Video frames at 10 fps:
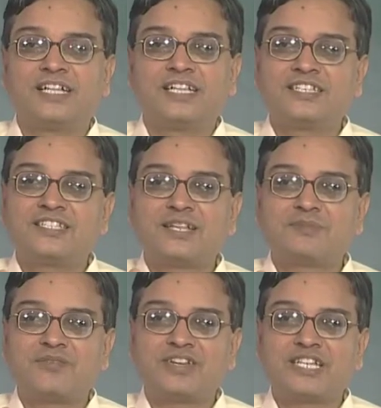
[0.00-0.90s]
This is
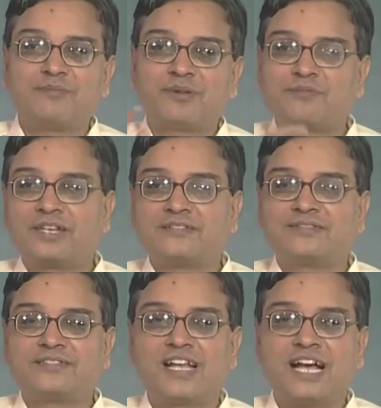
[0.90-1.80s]
observation number 1.
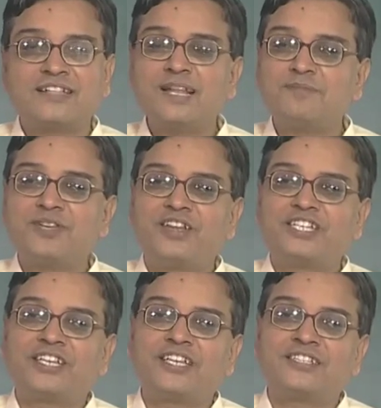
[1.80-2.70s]
Other
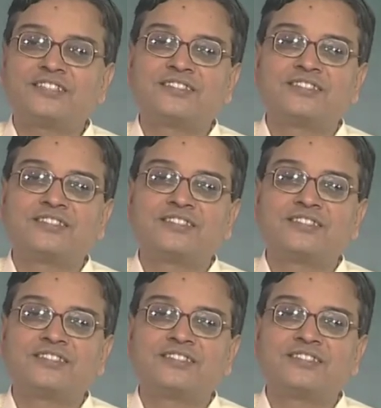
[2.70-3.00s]
observation is,